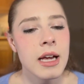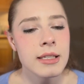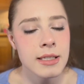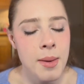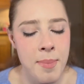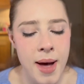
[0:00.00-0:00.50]

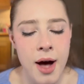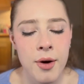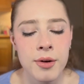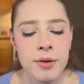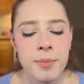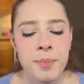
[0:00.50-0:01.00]
It's
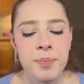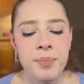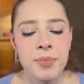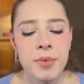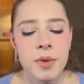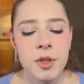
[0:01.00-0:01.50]
about
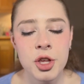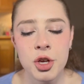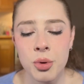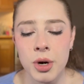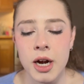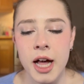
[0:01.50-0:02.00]

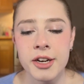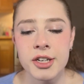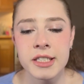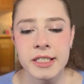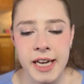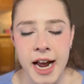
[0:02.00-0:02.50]
your
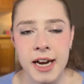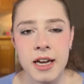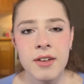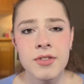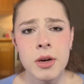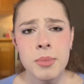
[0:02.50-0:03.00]

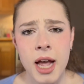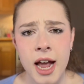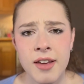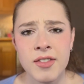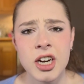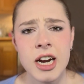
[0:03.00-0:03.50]
understanding of your
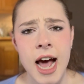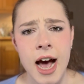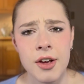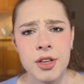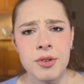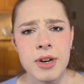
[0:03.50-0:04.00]
behavior and
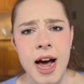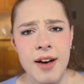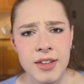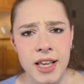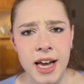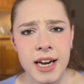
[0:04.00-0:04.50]
how you
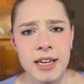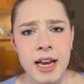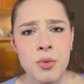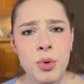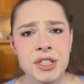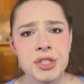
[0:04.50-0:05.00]

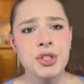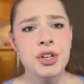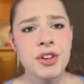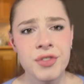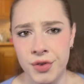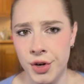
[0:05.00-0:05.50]
navigate and what's
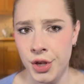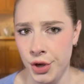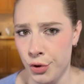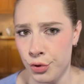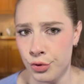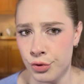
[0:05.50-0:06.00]
good for
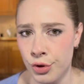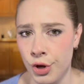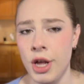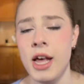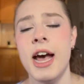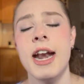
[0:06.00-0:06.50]
you
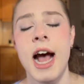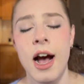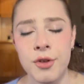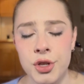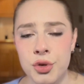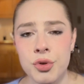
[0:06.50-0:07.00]
and
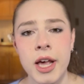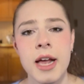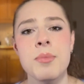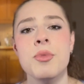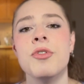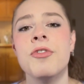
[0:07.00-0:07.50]
how you
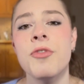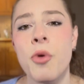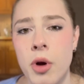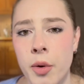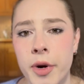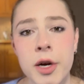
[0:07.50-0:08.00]
can move
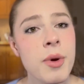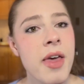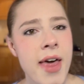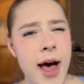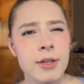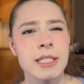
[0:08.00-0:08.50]
forward
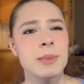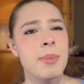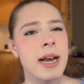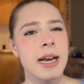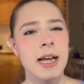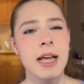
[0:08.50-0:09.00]
without
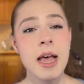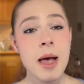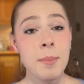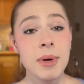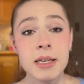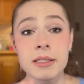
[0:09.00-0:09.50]
spending,
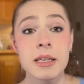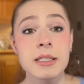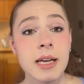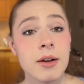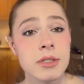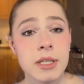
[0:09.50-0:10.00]
because
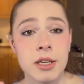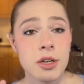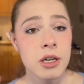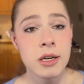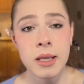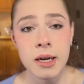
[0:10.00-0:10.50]
it sounds like
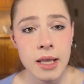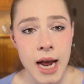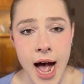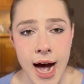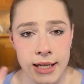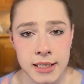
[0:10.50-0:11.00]
you're
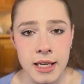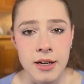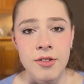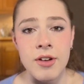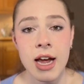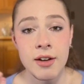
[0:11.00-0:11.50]
clearly
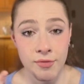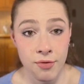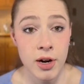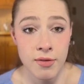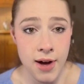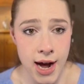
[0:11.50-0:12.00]
asking it
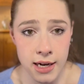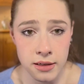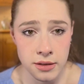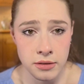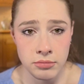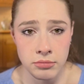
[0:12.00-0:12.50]
for
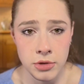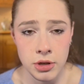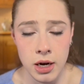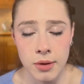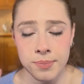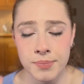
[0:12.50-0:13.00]
advice,
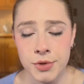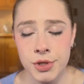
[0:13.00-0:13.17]
you know?